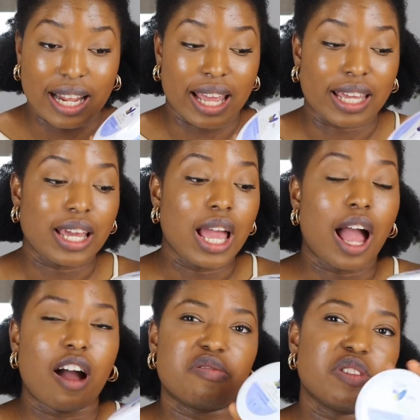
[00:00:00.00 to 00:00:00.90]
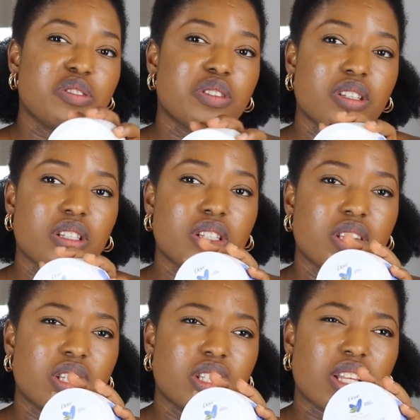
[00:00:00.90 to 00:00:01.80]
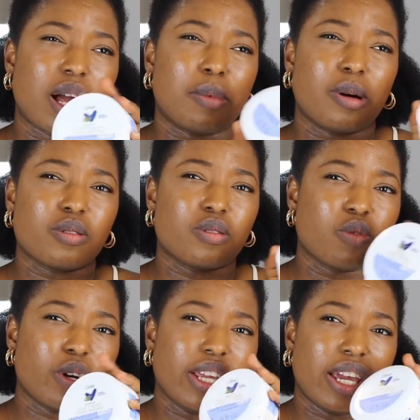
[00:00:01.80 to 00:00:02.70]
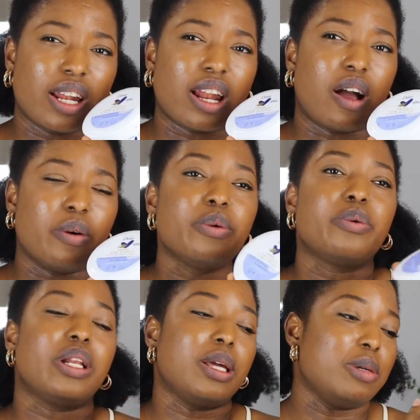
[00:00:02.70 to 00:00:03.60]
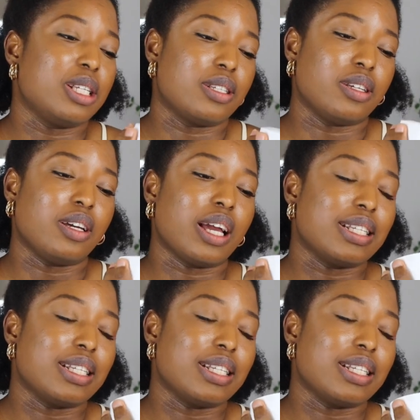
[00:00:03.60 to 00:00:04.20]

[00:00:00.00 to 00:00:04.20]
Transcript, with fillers: Like, I've been using it about 1 year now, let me say.